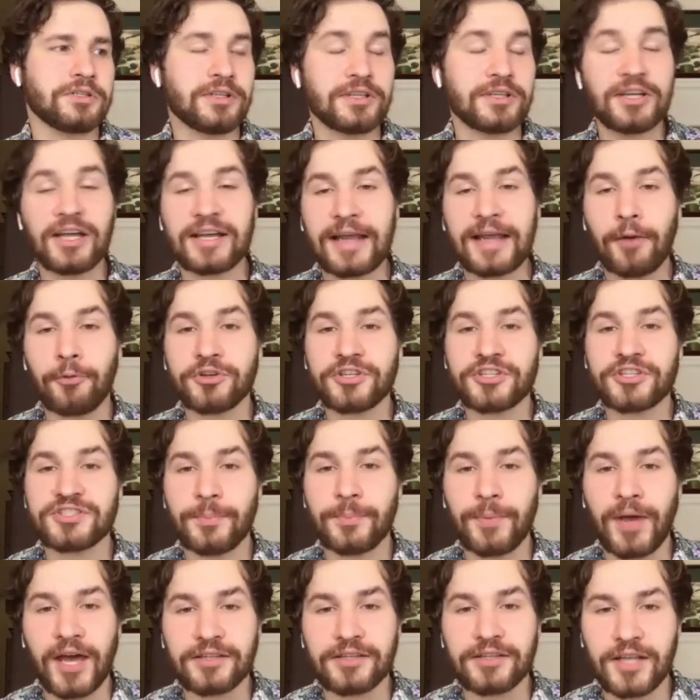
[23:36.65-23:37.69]
Like I went to
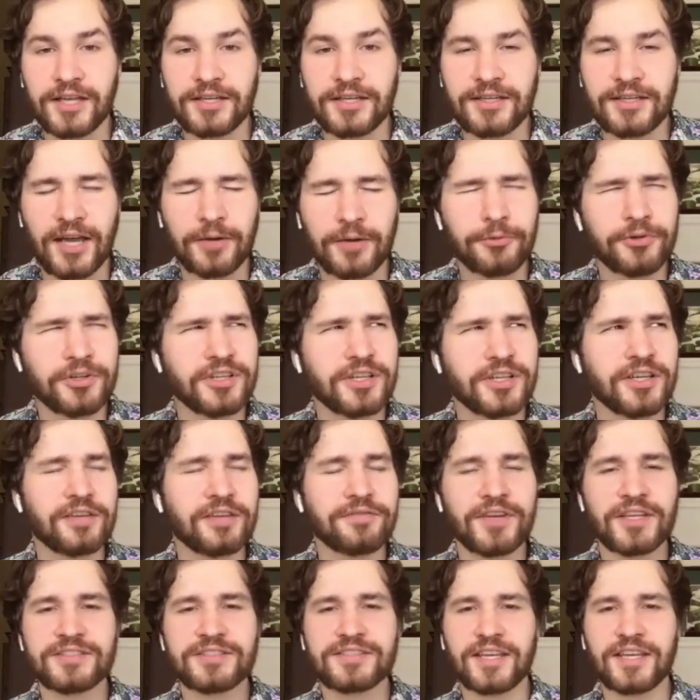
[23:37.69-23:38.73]
some online networking
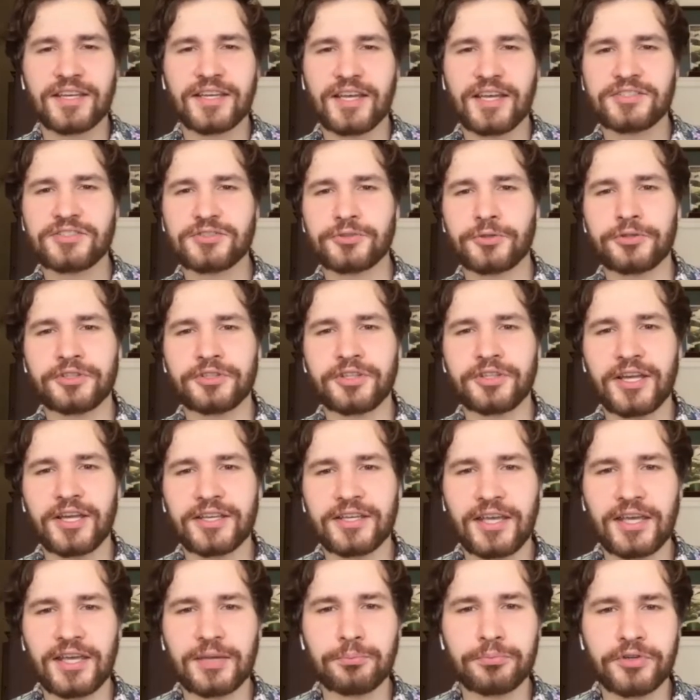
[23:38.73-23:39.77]
events, I guess, or
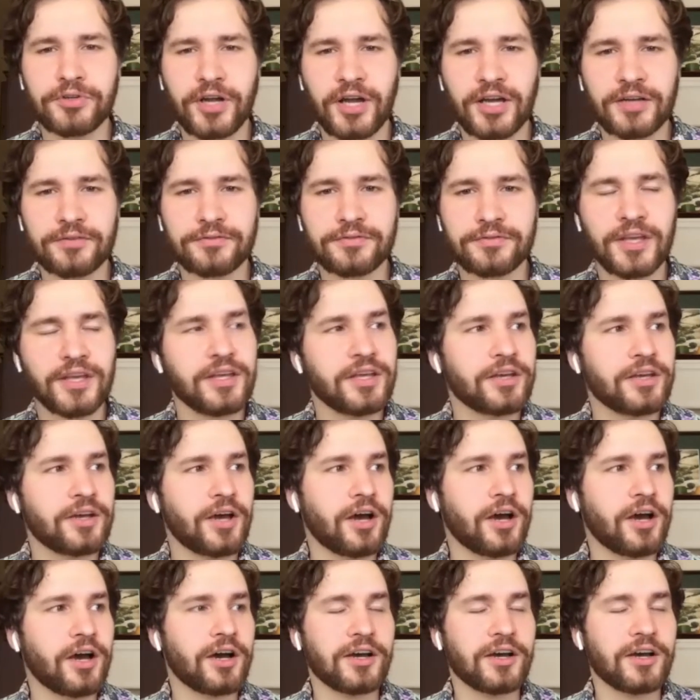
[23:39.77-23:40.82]
like improv
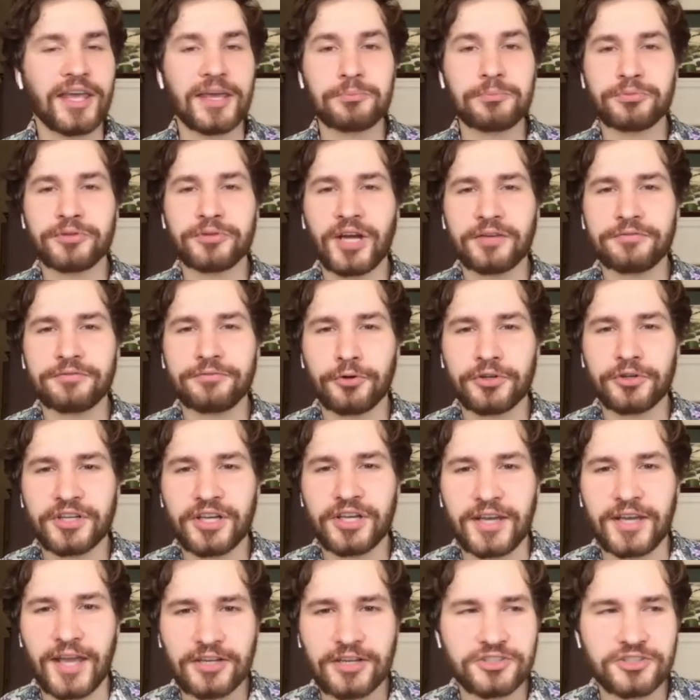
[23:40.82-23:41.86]
for
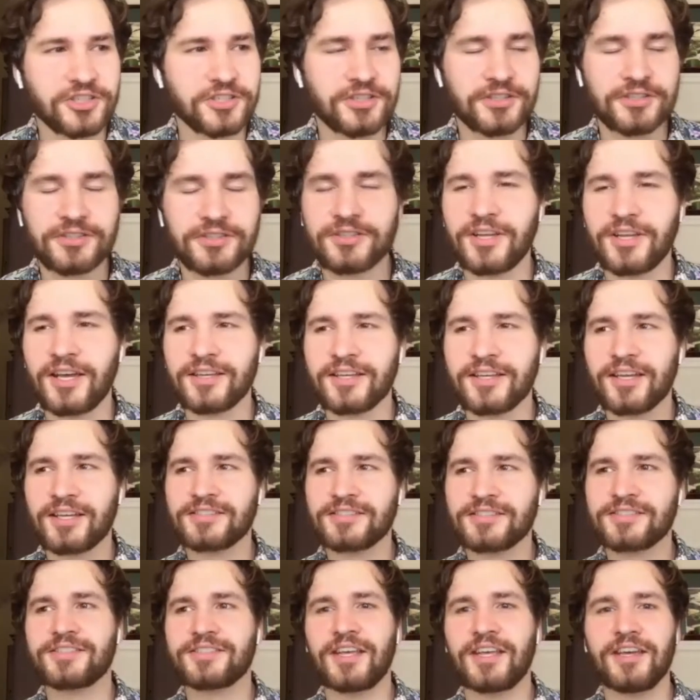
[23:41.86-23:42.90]
connection, I
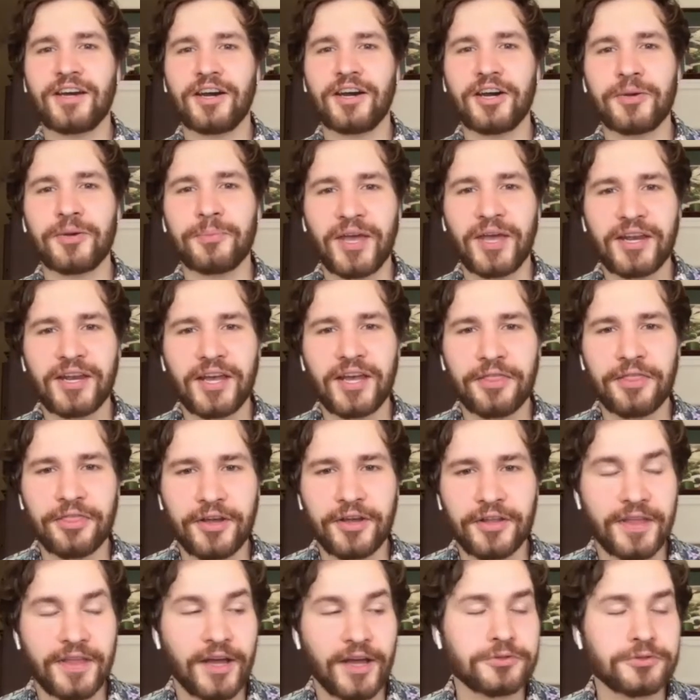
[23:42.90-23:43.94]
guess. And I
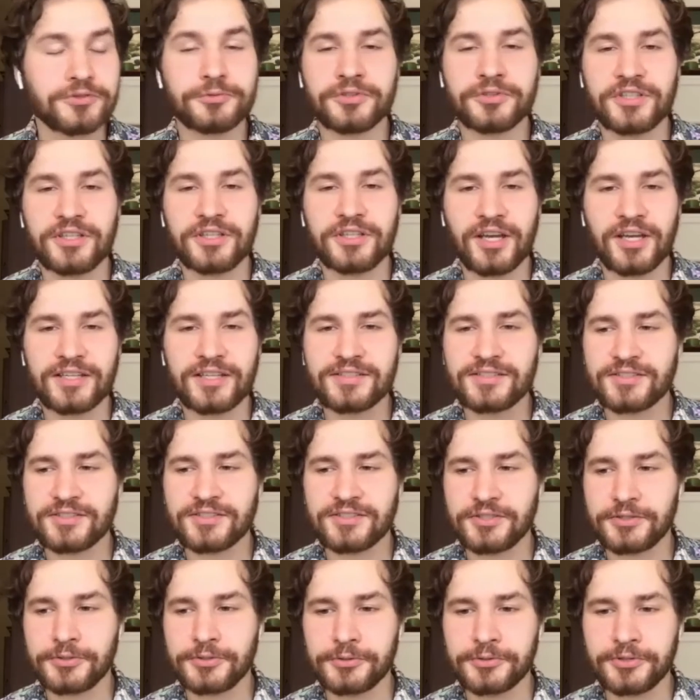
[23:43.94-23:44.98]
thought that was really nice
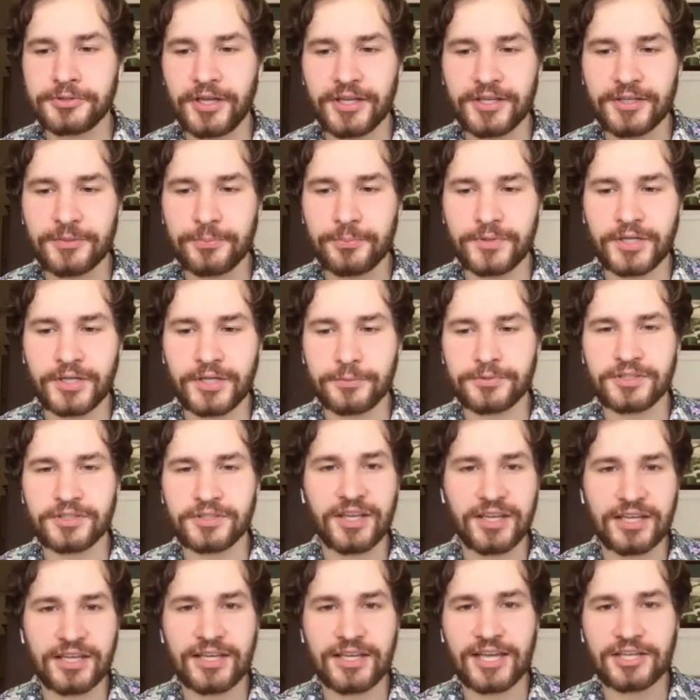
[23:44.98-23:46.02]
to like be able to
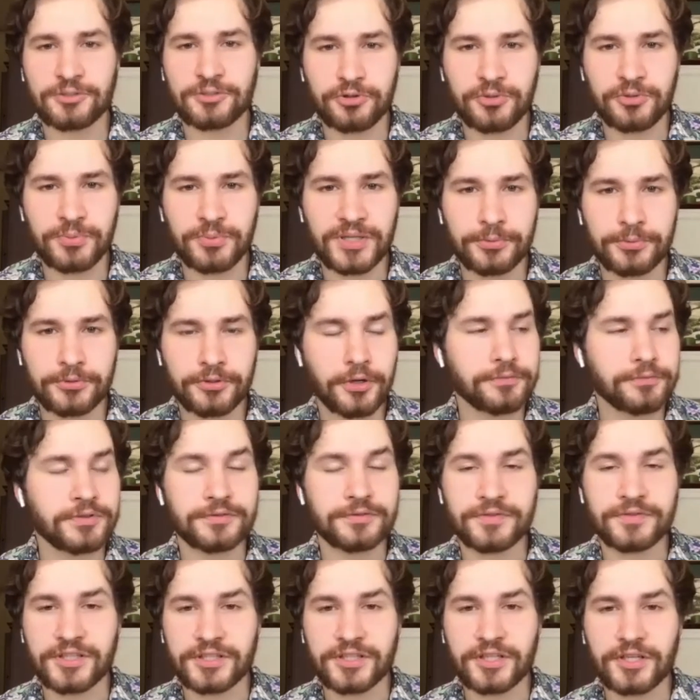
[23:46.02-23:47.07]
like connect with people over
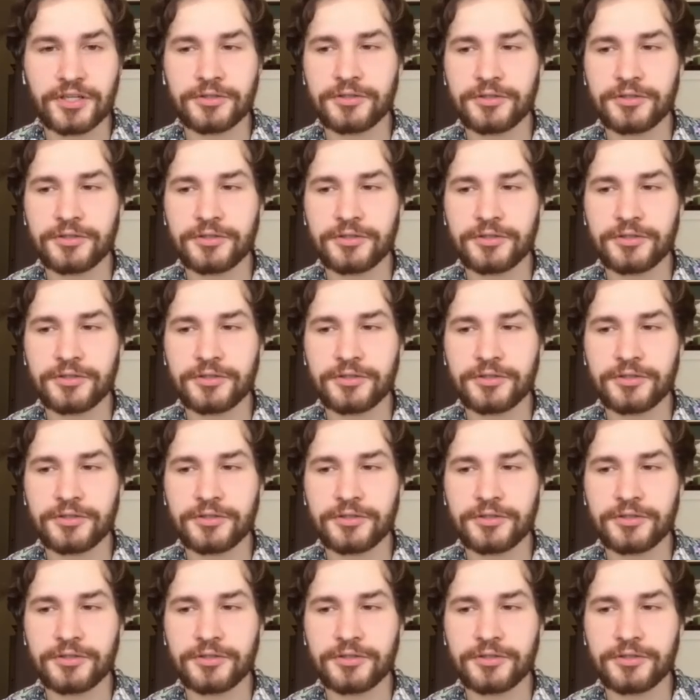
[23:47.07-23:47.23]
video.